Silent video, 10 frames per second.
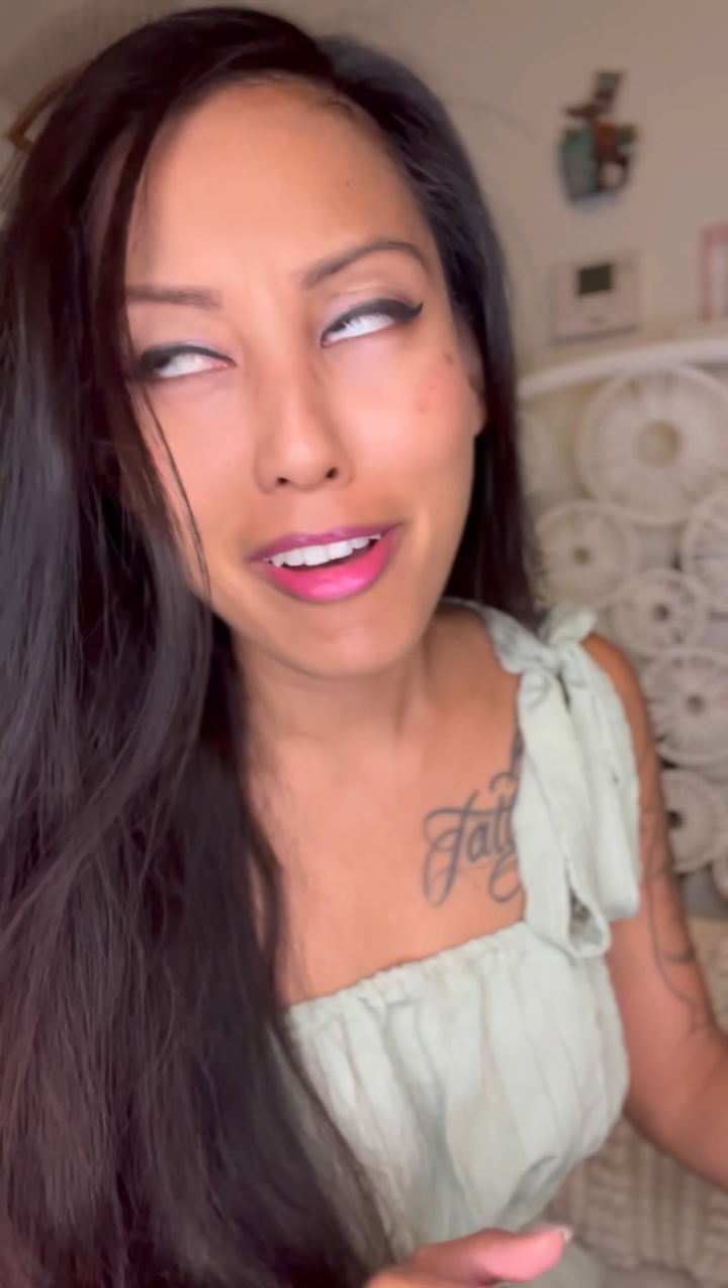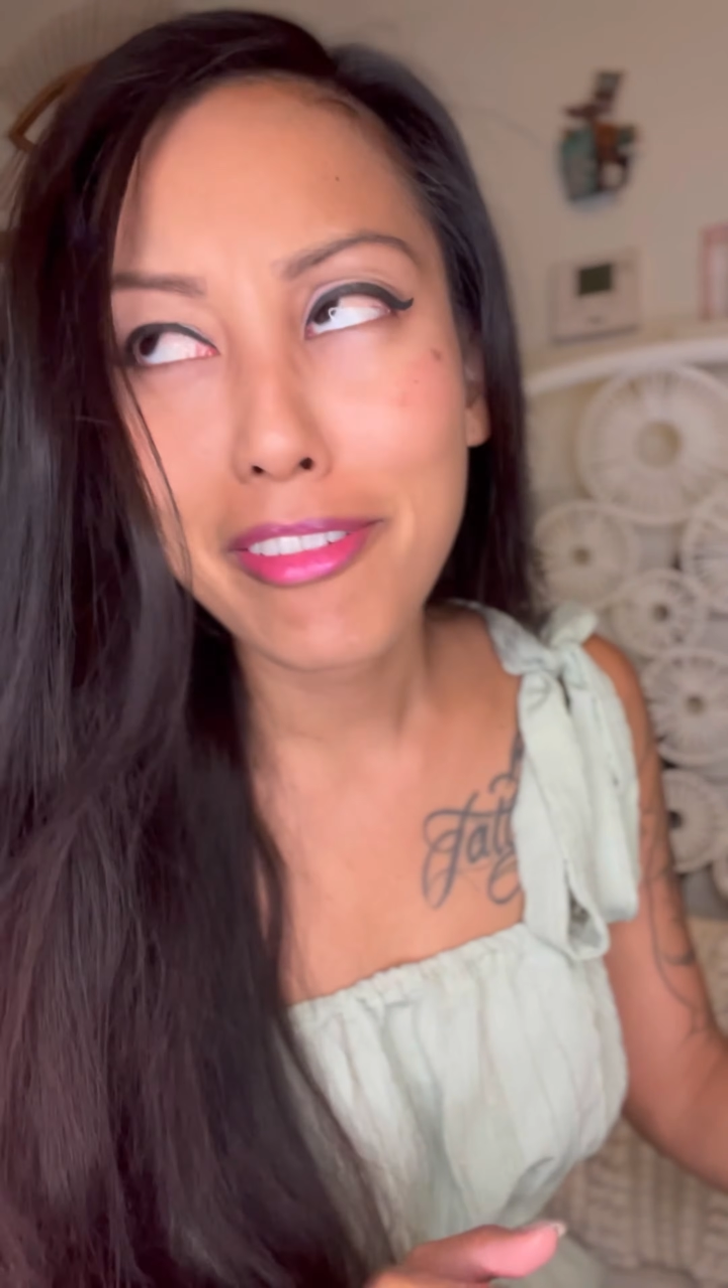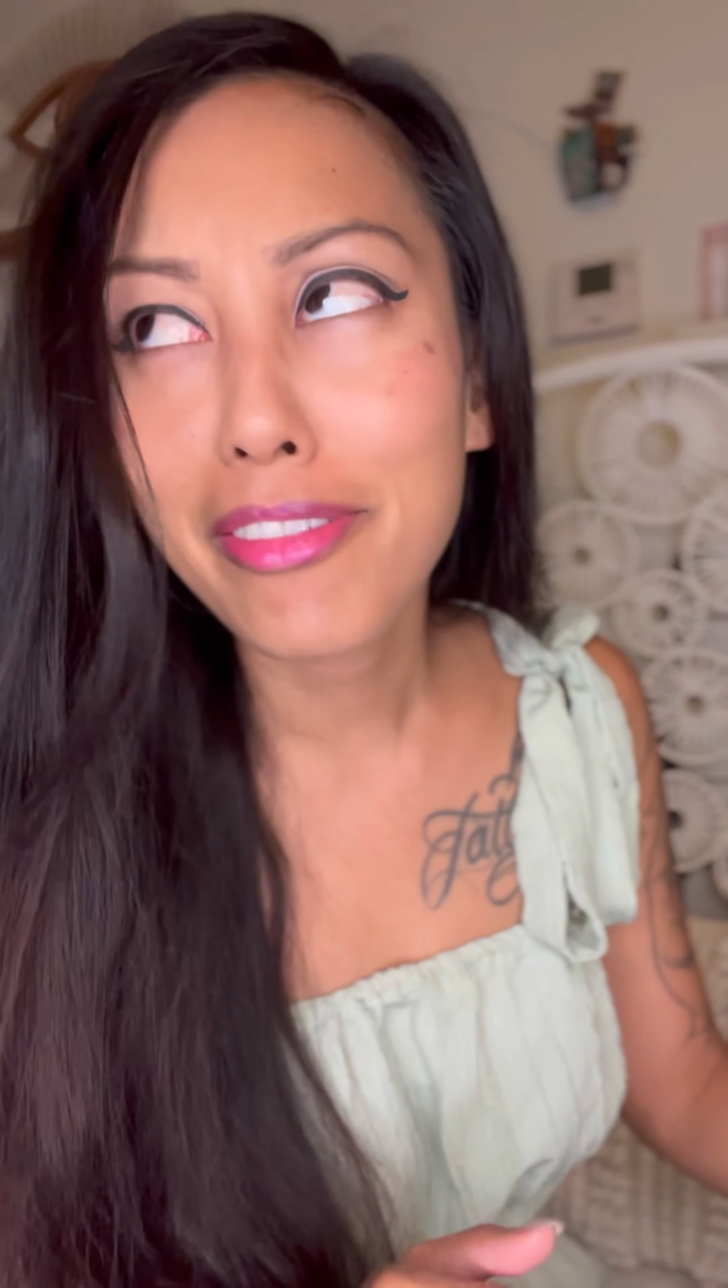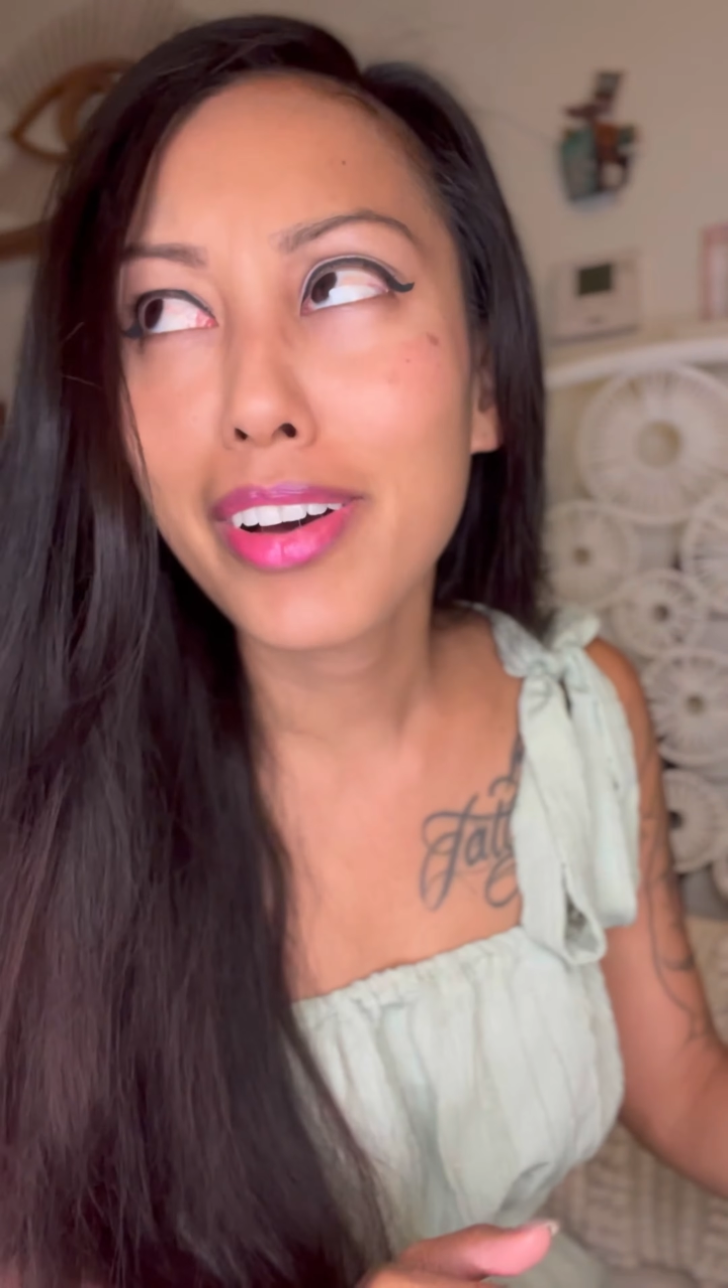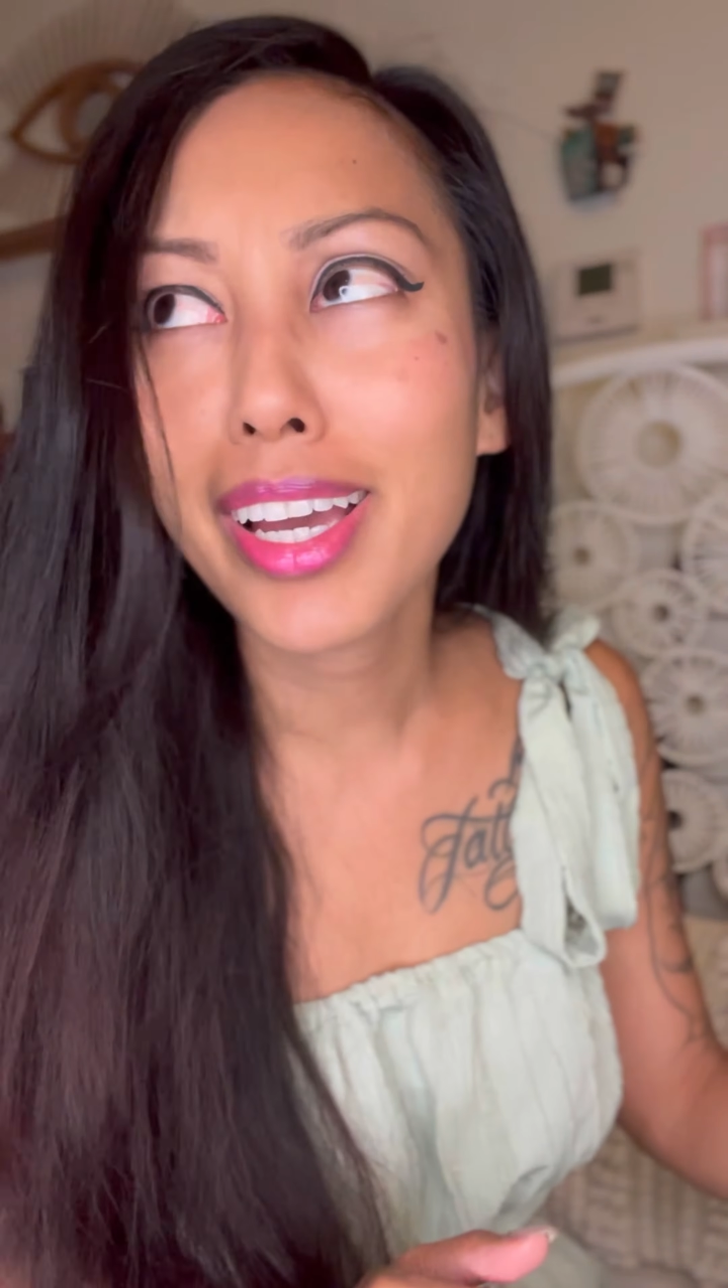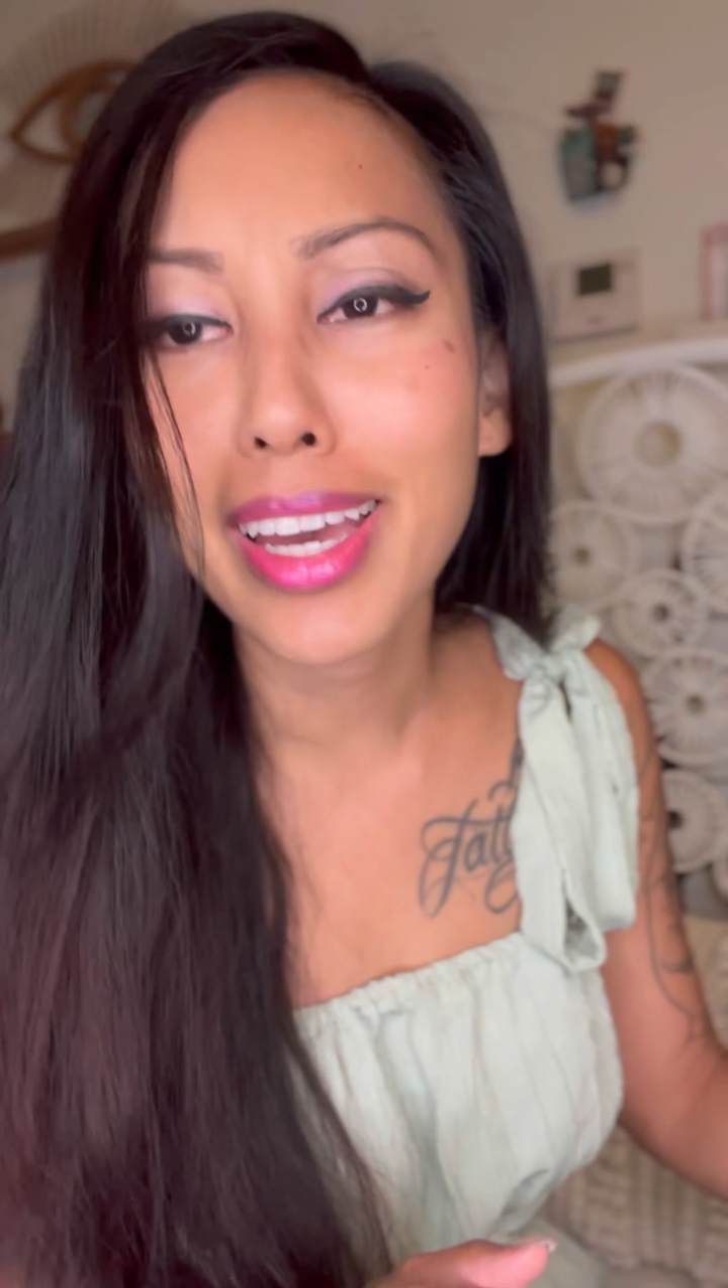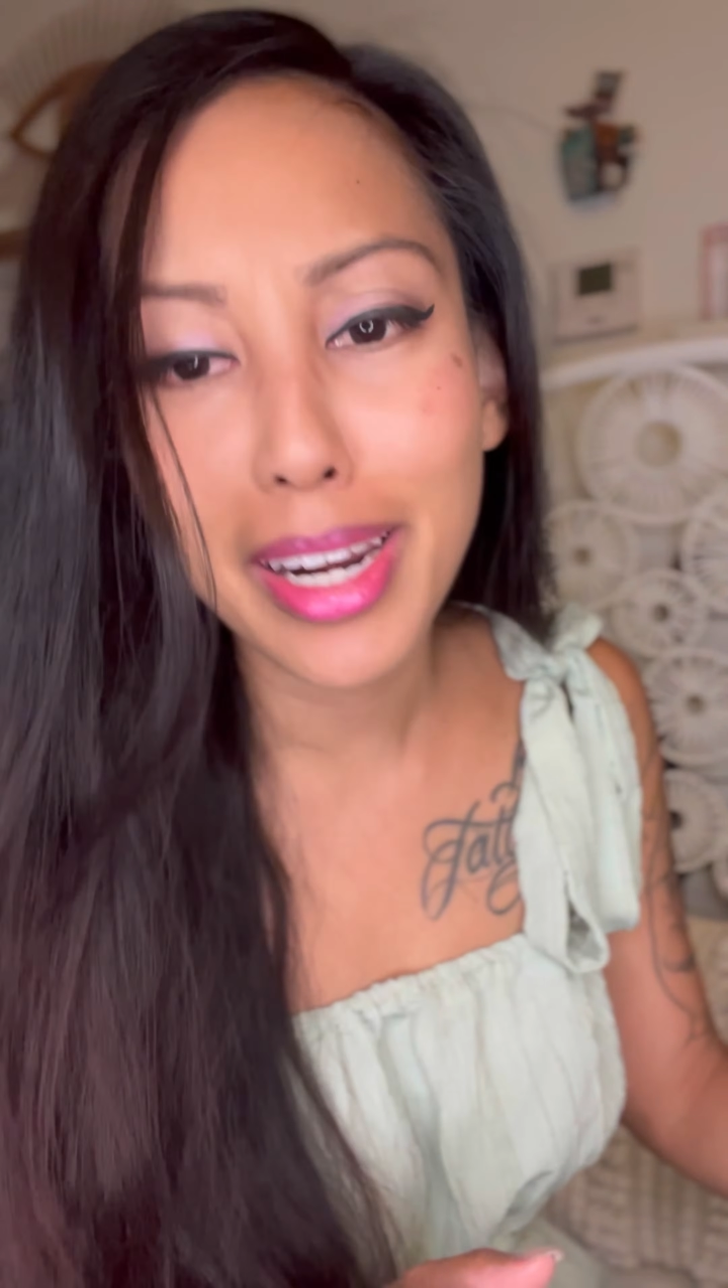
Forget